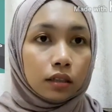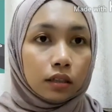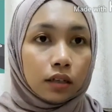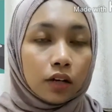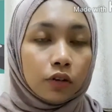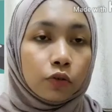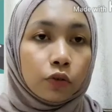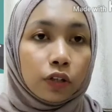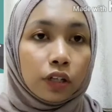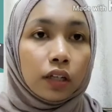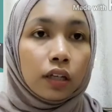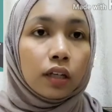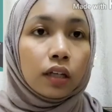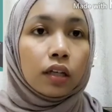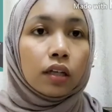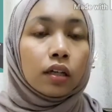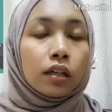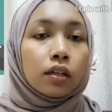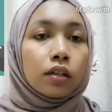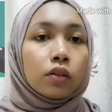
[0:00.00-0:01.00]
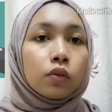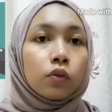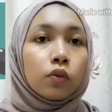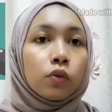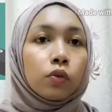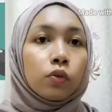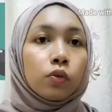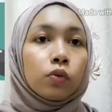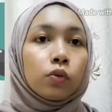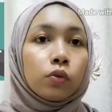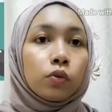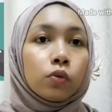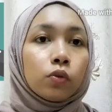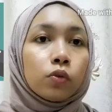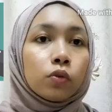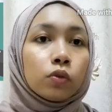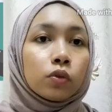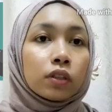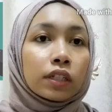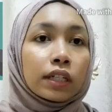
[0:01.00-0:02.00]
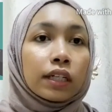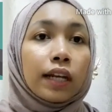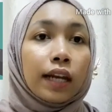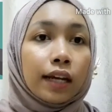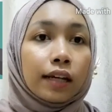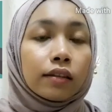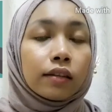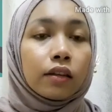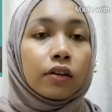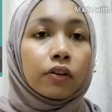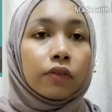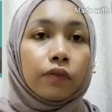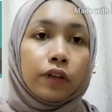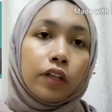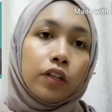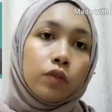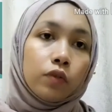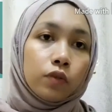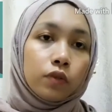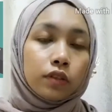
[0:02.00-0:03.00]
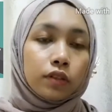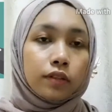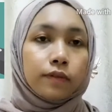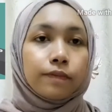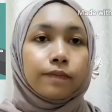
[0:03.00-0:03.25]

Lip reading: country to collect the revenues.